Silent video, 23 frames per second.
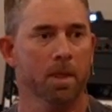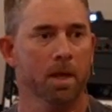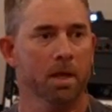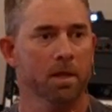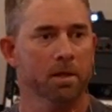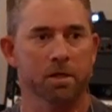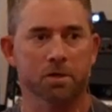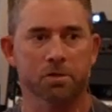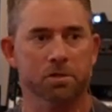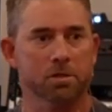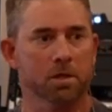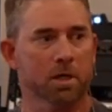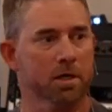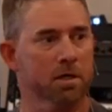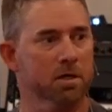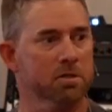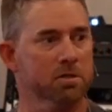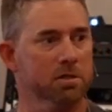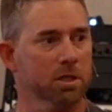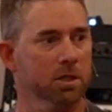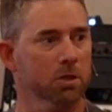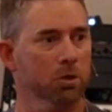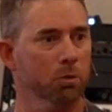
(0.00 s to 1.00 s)
There's not a
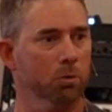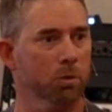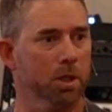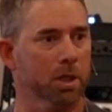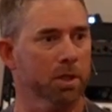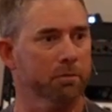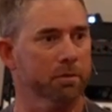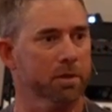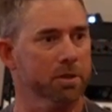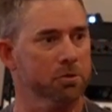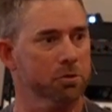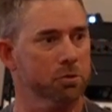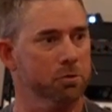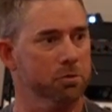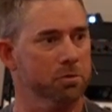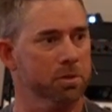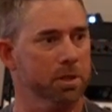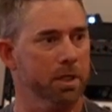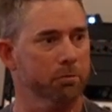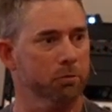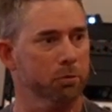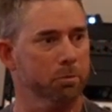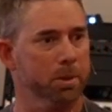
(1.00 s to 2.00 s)
single one of us who's
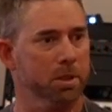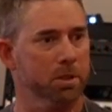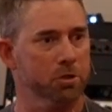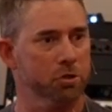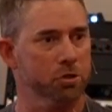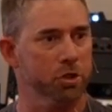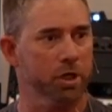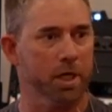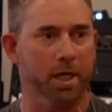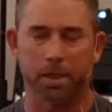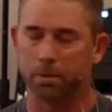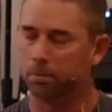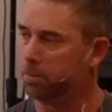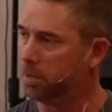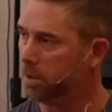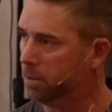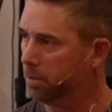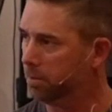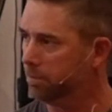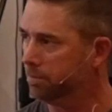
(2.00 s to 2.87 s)
never been ashamed.